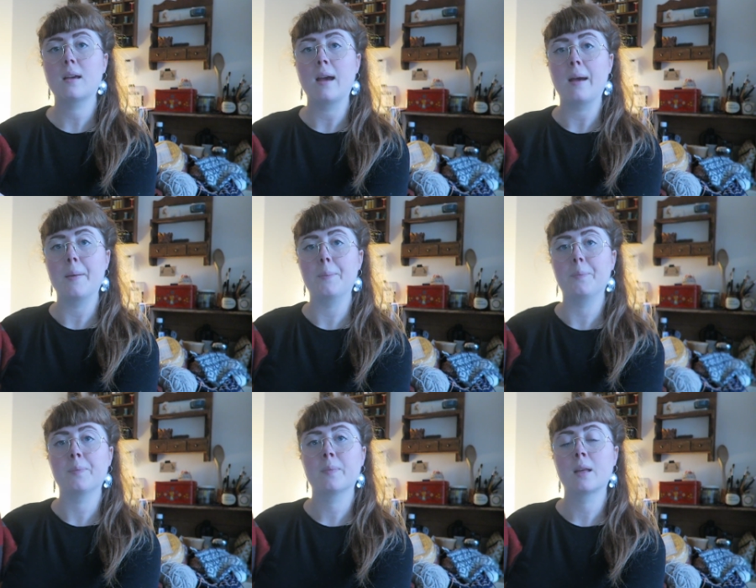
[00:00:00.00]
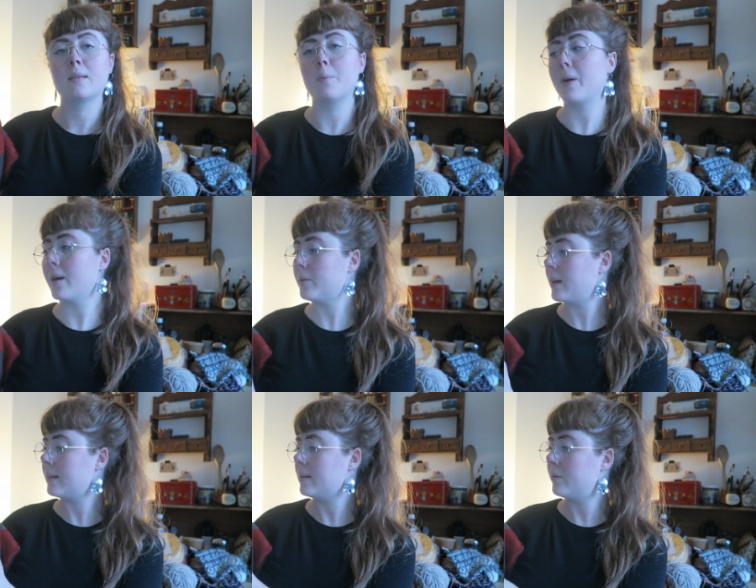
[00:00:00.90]
the brown
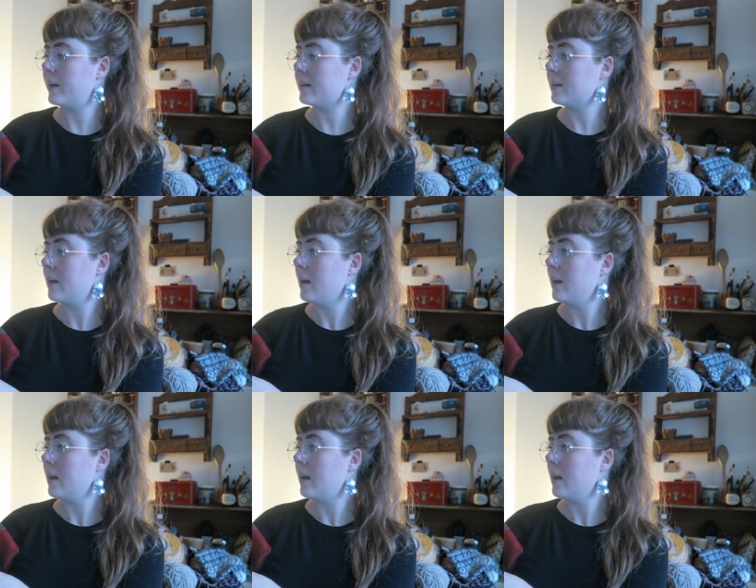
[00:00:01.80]
and the red